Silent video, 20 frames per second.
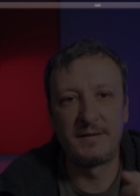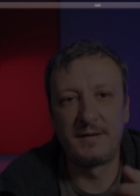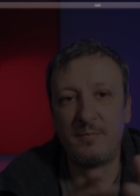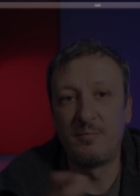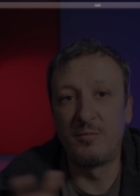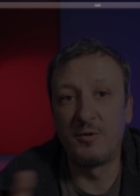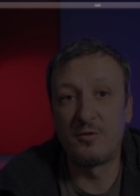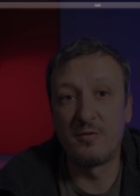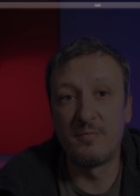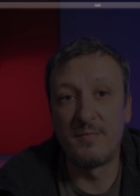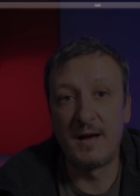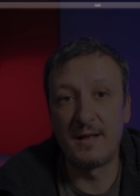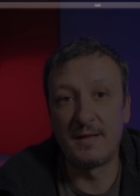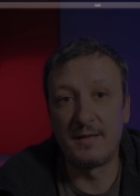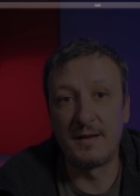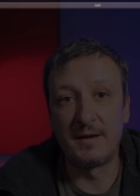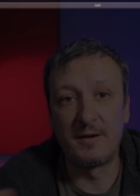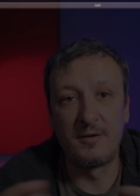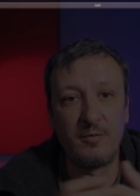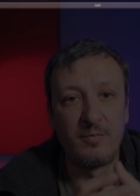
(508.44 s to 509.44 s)
a simple
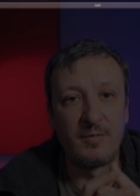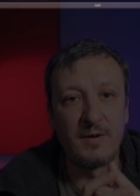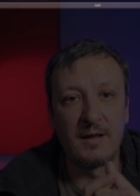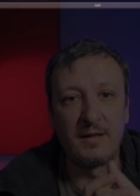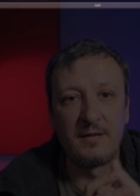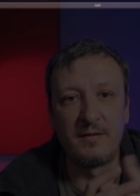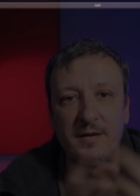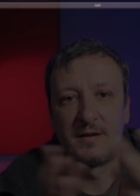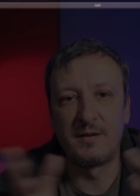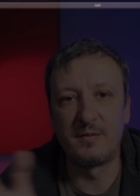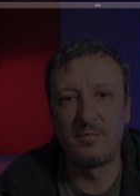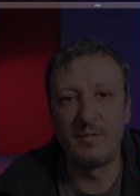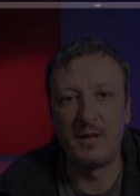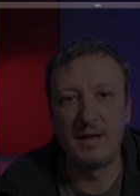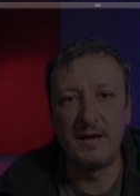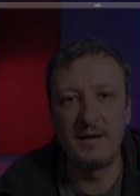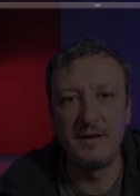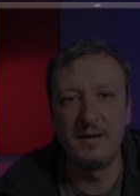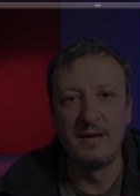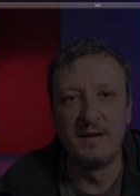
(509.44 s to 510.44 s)
command like kubectl
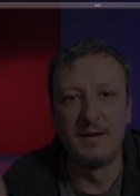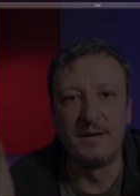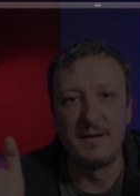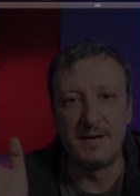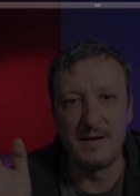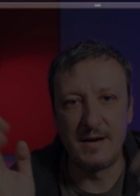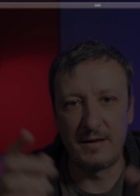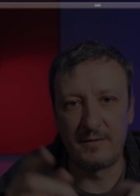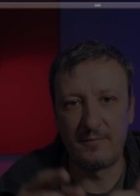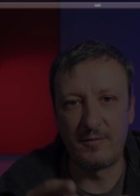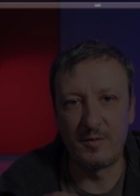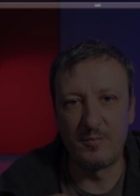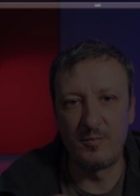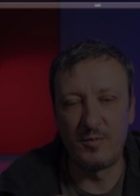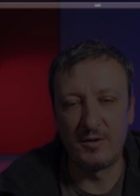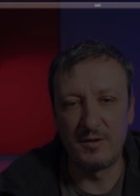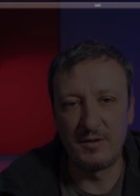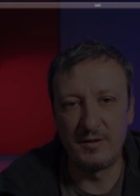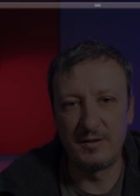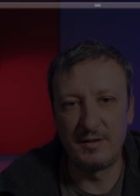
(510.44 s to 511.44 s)
explain
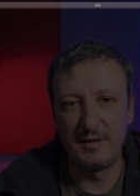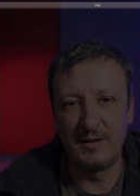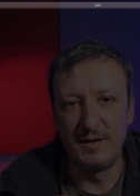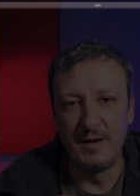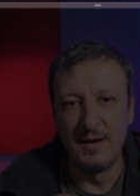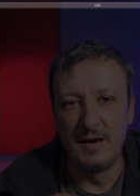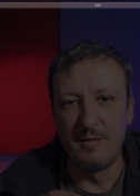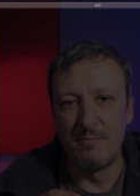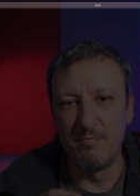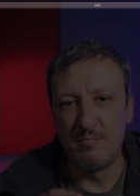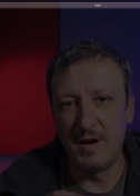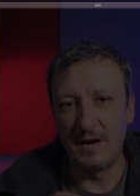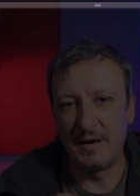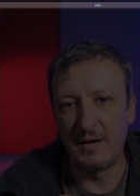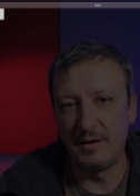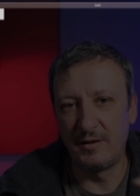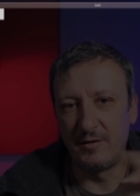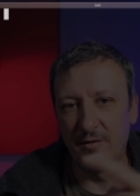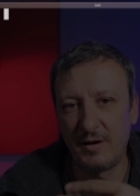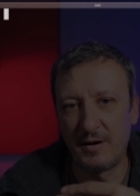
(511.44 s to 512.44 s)
network policy,
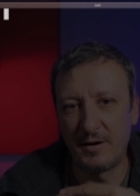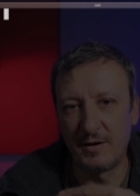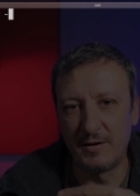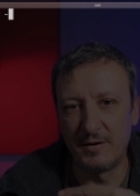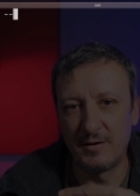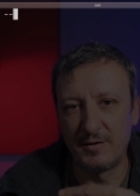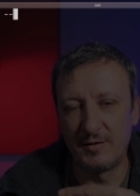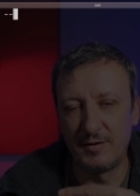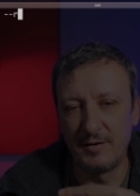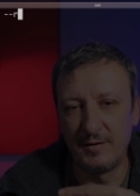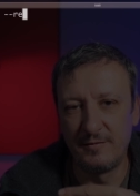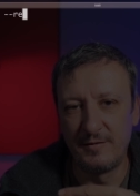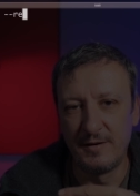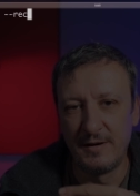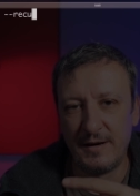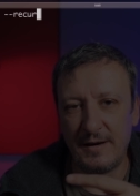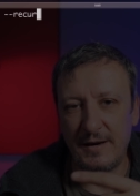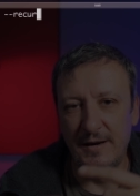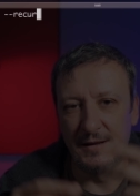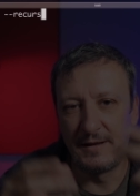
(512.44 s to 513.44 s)
make it recursive,
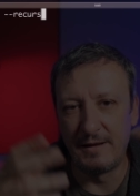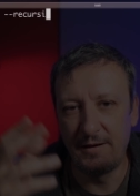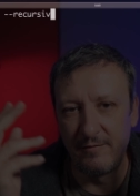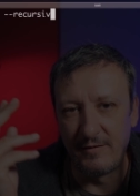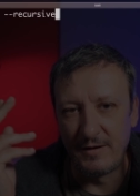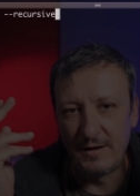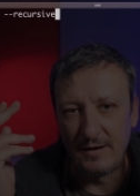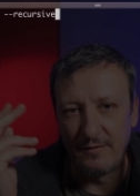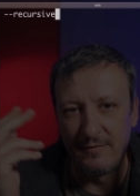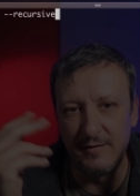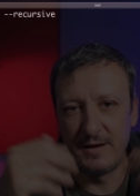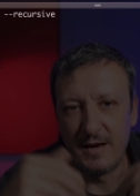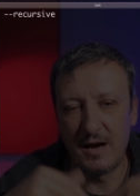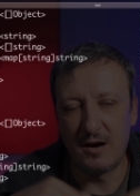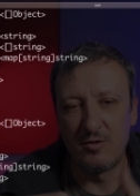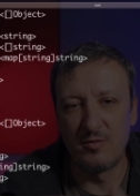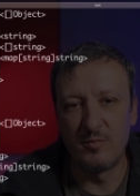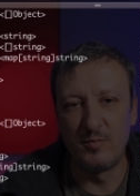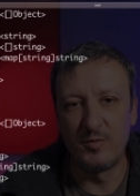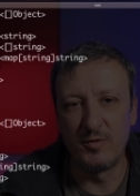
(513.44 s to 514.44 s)
and then we have the
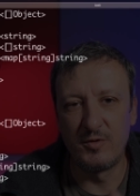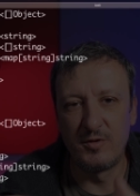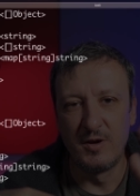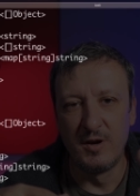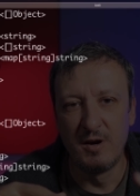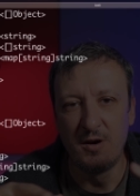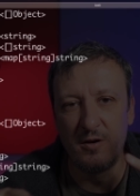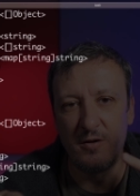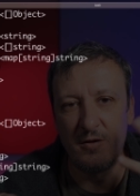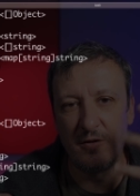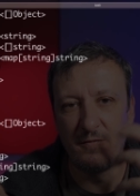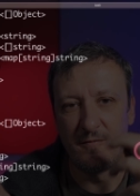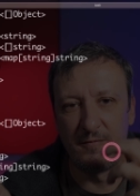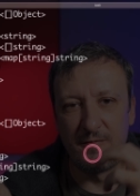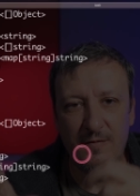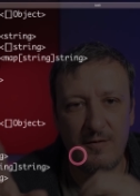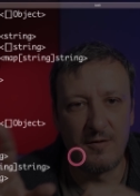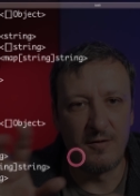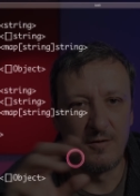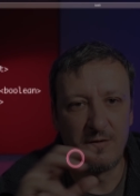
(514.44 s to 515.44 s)
output
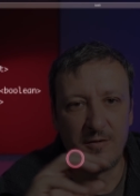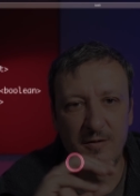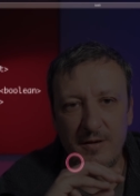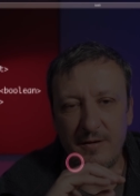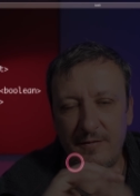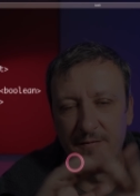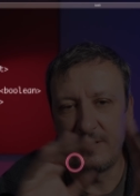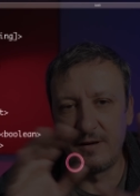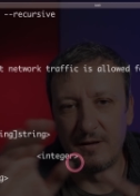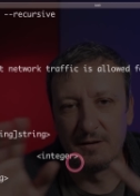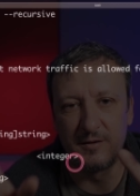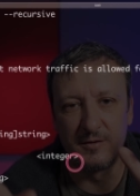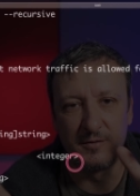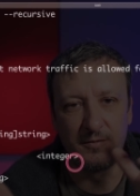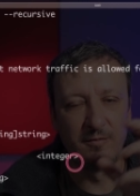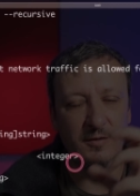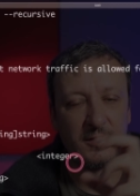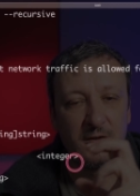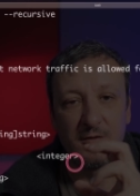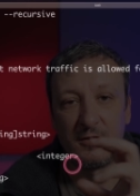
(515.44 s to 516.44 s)
of all the fields
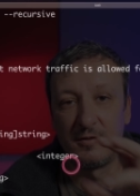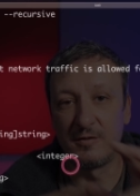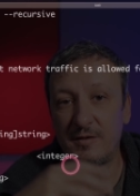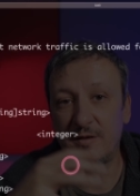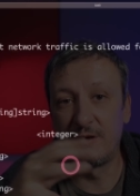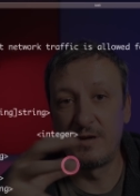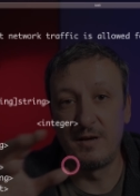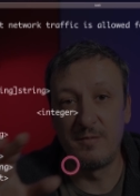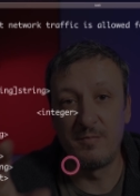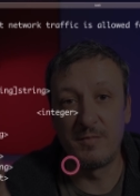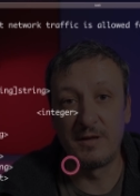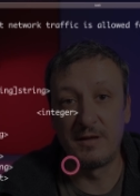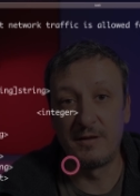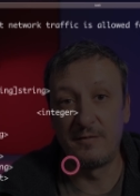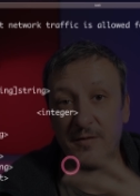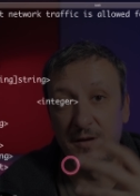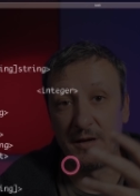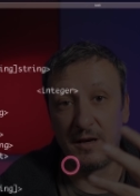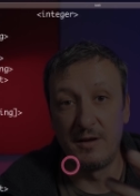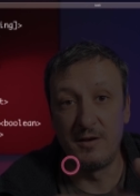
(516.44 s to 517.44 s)
of the whole schema
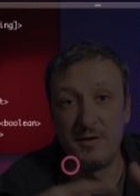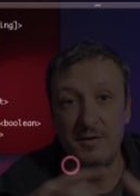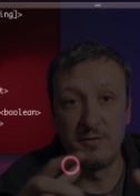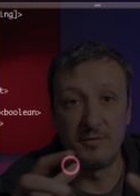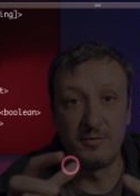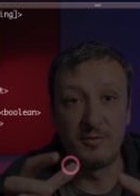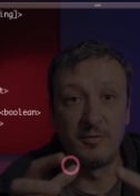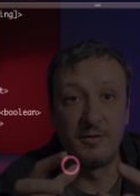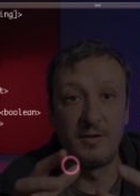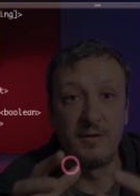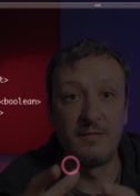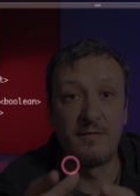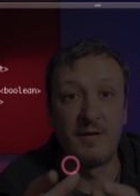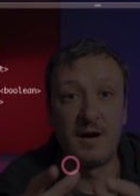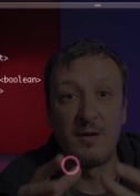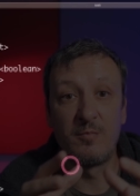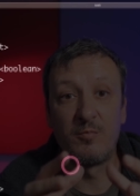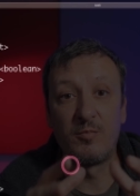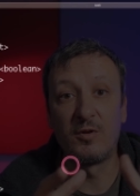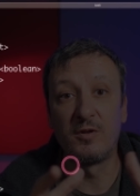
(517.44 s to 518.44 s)
that we can use to
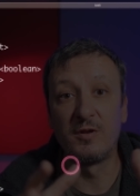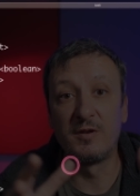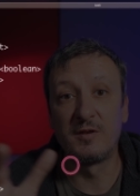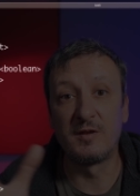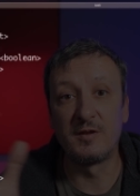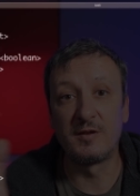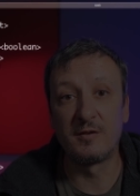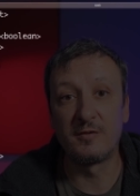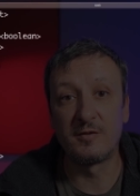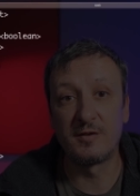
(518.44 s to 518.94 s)
define policies